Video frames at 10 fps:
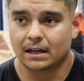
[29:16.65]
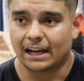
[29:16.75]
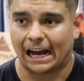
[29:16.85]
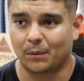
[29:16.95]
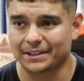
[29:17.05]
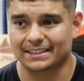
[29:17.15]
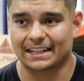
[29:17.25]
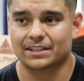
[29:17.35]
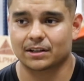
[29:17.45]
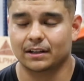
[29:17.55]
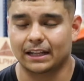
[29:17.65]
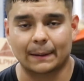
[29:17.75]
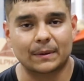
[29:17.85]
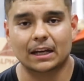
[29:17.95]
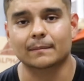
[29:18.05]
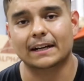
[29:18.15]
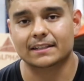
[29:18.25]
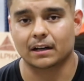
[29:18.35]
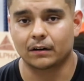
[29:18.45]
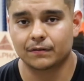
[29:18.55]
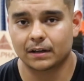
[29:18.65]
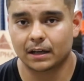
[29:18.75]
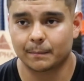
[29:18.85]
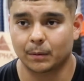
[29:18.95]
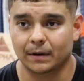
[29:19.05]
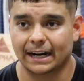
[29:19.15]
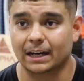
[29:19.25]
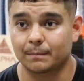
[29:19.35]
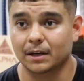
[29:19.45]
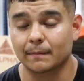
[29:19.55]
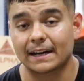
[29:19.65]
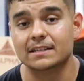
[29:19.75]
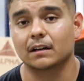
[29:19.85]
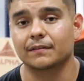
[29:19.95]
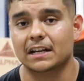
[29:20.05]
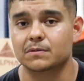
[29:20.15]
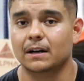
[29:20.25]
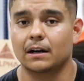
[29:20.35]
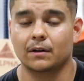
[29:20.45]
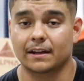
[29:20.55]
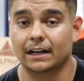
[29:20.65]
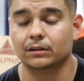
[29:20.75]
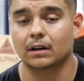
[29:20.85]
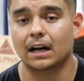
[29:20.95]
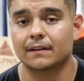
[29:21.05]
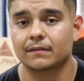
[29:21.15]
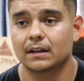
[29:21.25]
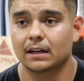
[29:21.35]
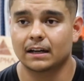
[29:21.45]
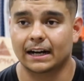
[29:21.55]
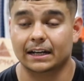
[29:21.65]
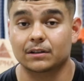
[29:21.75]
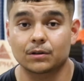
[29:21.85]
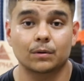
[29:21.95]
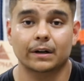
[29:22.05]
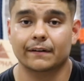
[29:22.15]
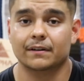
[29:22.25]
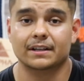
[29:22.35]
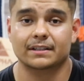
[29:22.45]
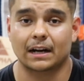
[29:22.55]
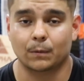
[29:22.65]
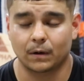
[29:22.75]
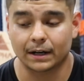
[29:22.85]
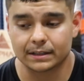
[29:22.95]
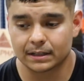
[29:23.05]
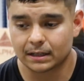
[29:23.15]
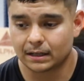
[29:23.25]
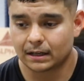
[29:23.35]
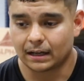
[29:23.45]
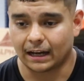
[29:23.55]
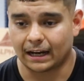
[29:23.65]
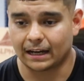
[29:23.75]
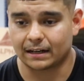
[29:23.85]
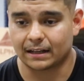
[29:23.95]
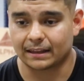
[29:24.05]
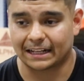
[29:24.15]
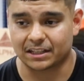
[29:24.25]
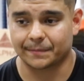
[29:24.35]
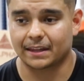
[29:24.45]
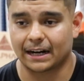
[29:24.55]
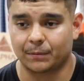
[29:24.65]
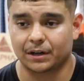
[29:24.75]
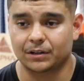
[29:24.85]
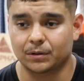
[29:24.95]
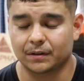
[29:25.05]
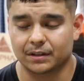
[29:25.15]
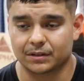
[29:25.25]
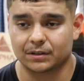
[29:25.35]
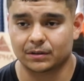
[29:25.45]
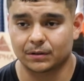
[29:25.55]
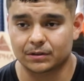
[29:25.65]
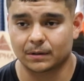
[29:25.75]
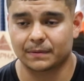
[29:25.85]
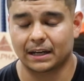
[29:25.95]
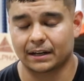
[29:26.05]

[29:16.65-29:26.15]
I wasn't necessarily like being myself. But when I can be myself, that's when I know that I thrive and I can do whatever it is that I want. And that's something that I want to do with this YouTube thing.